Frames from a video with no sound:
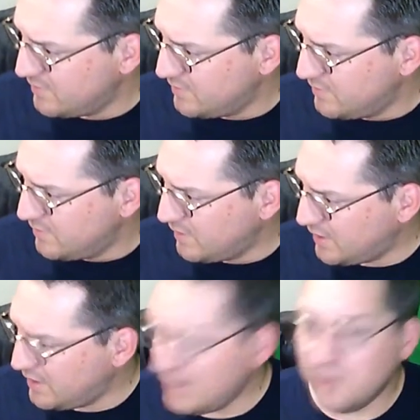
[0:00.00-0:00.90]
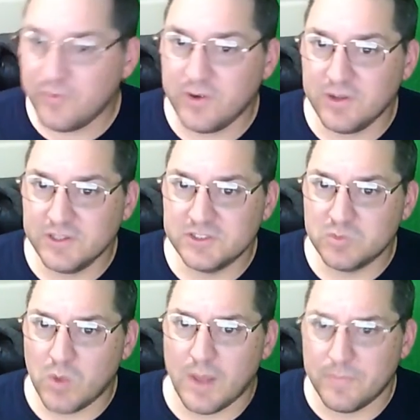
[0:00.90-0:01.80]
had inadvertently
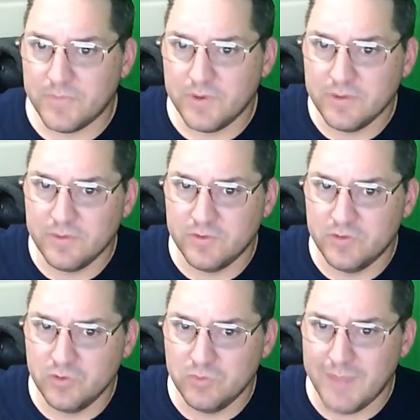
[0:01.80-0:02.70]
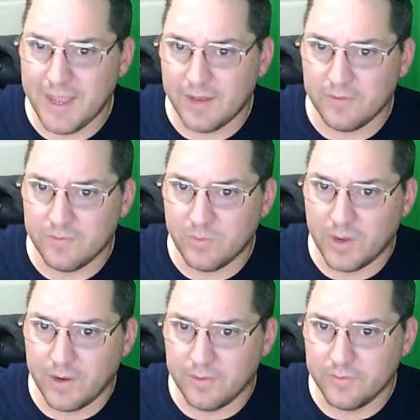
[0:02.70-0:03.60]
swapped the two mains wires,